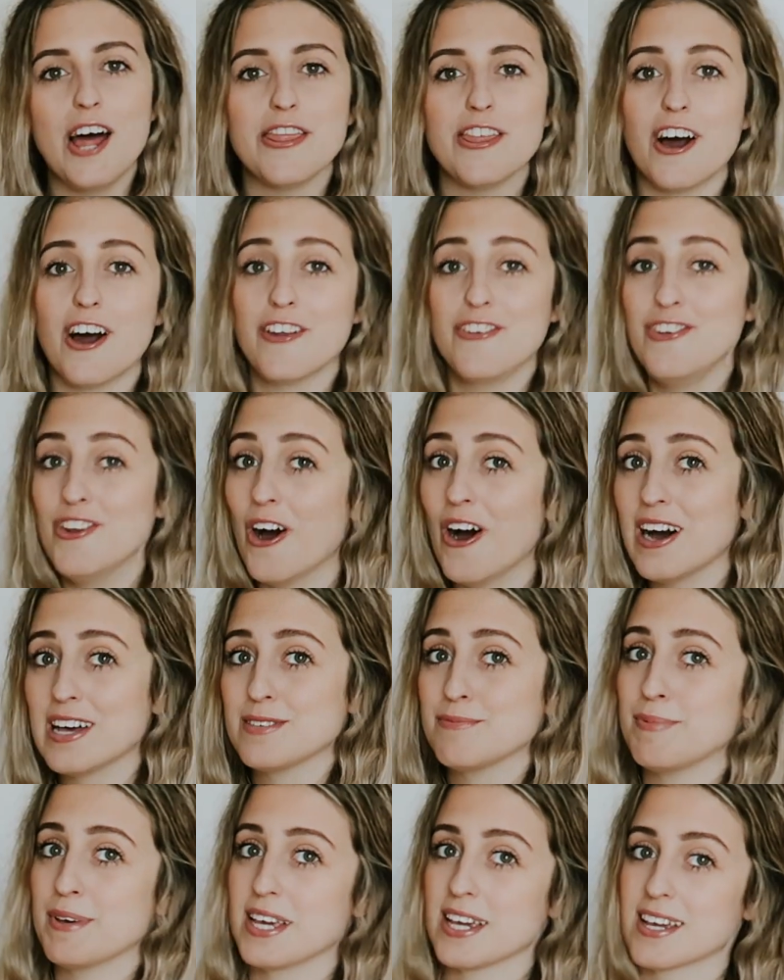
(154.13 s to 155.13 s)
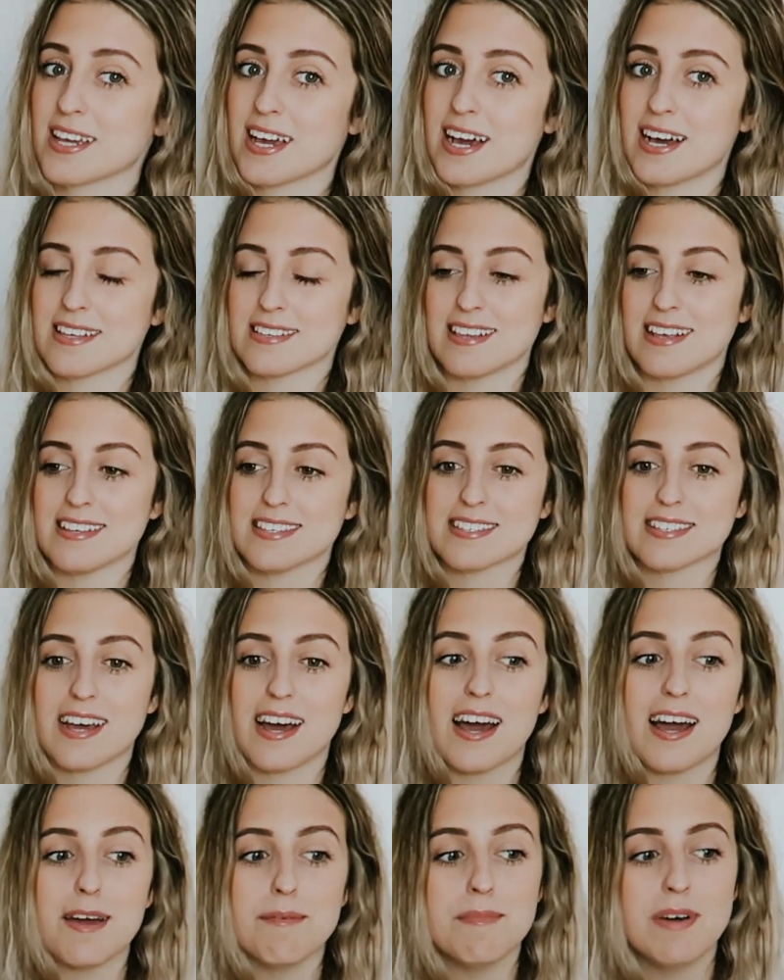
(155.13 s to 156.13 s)
that are not as big as last
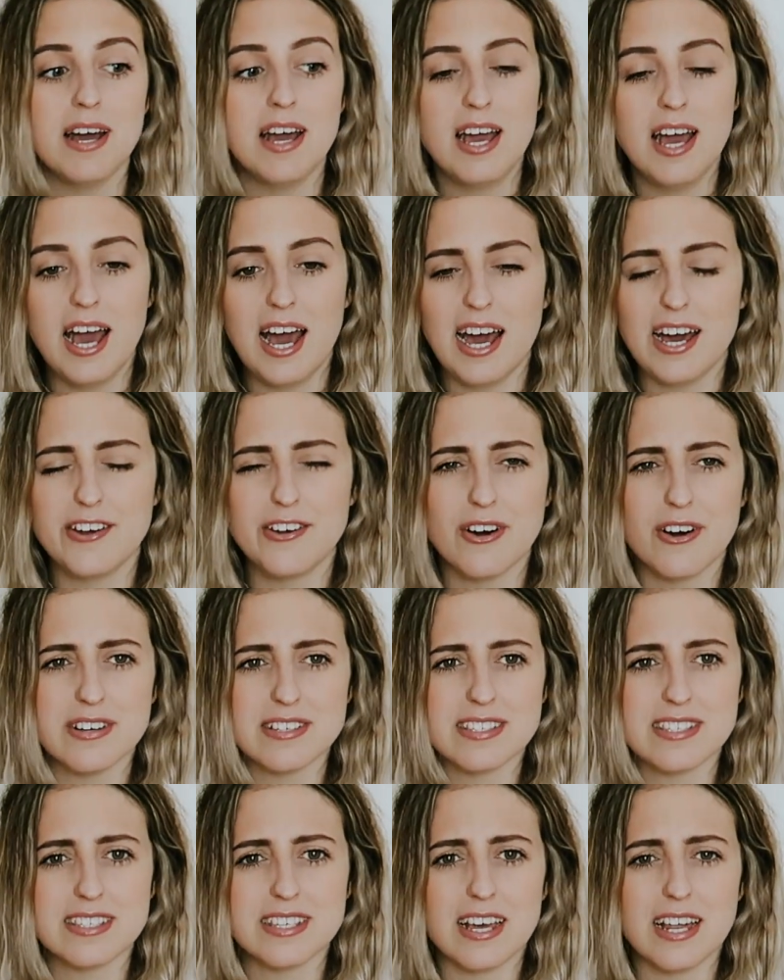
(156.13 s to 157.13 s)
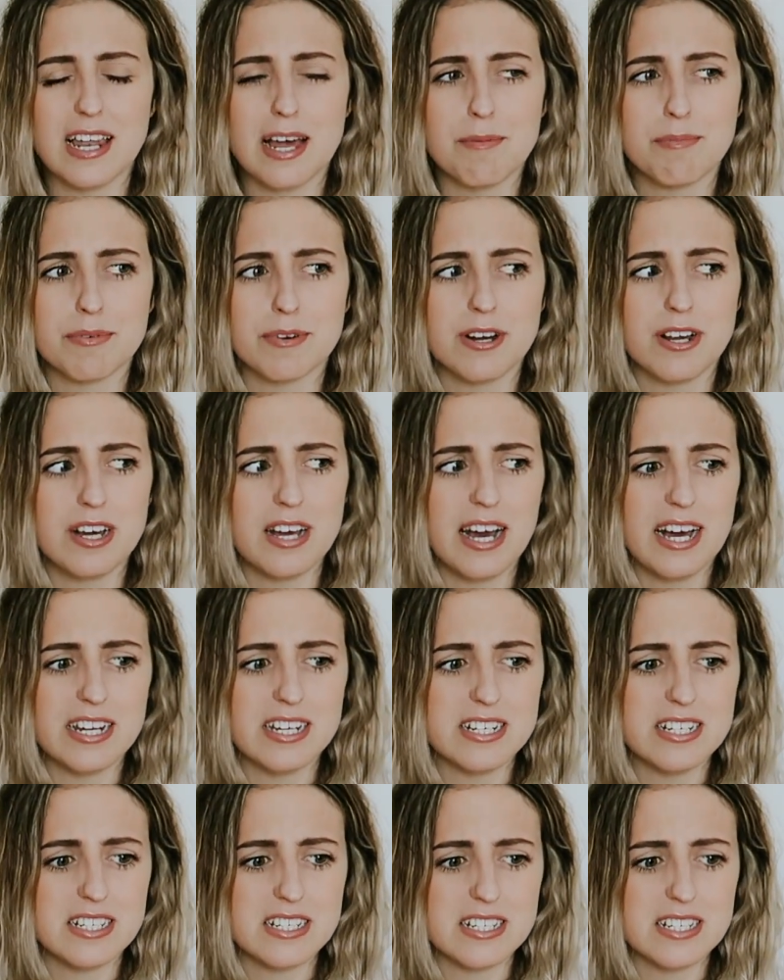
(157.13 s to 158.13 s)
time and not as elaborate
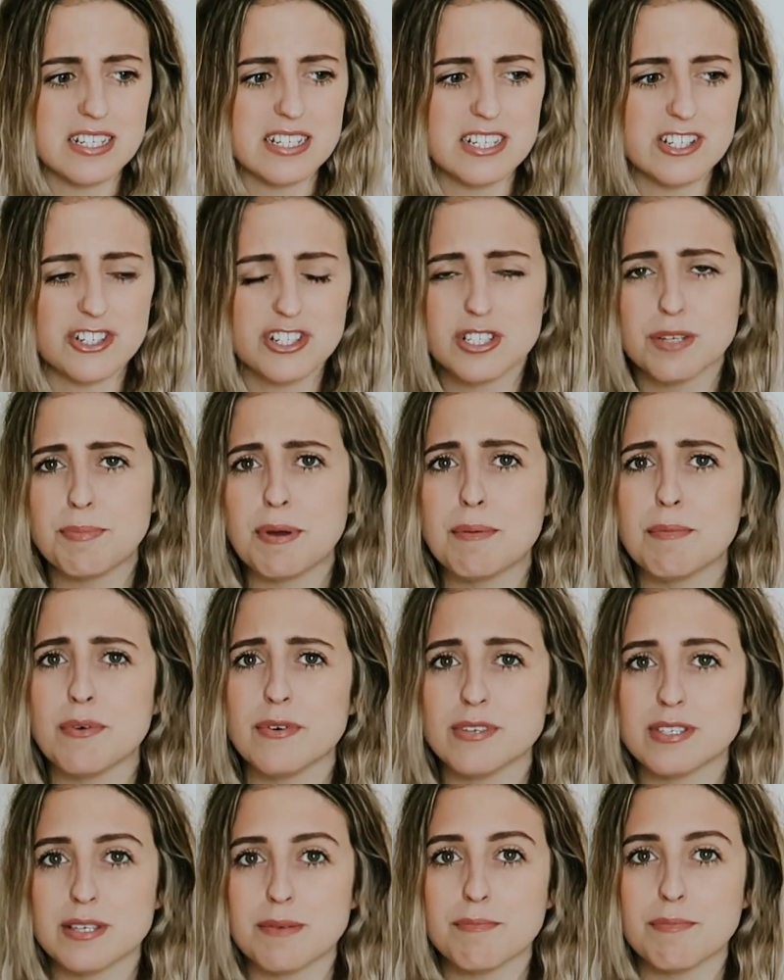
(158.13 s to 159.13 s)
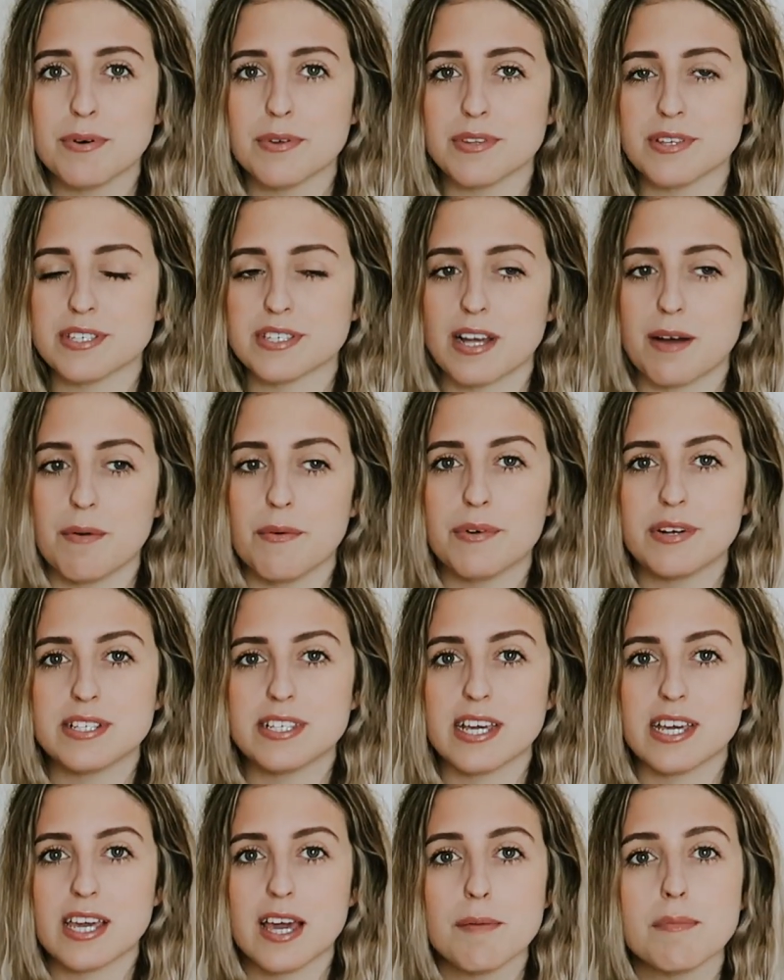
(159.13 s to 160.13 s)
and just a bit more simple this time. I want to
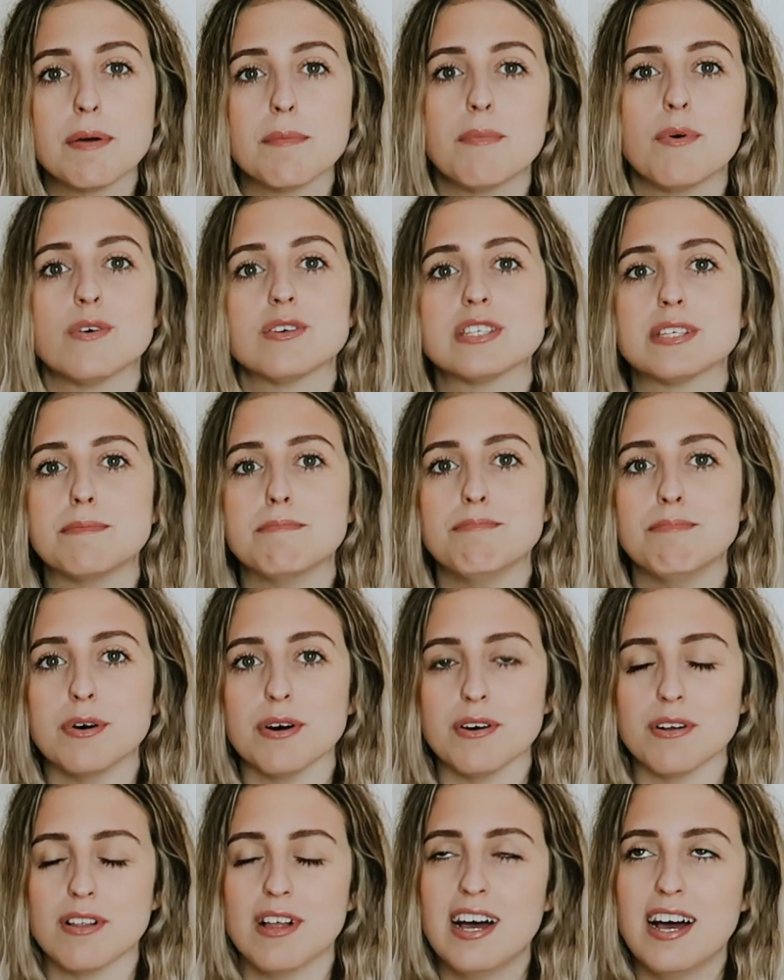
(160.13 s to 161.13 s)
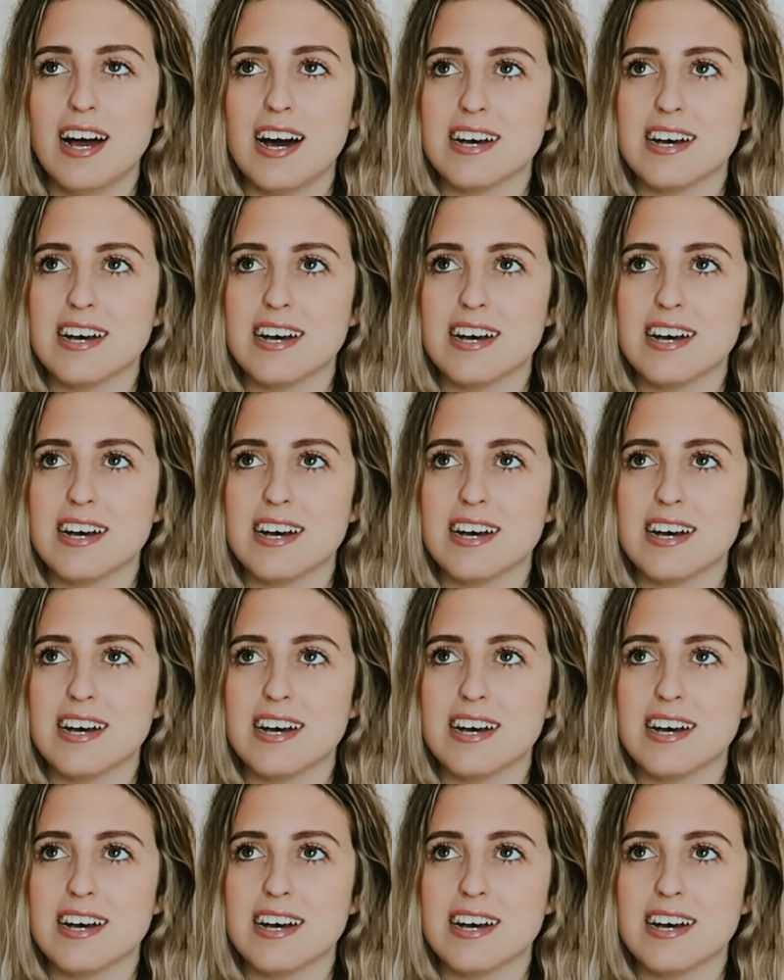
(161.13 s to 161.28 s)
take it a bit more simple.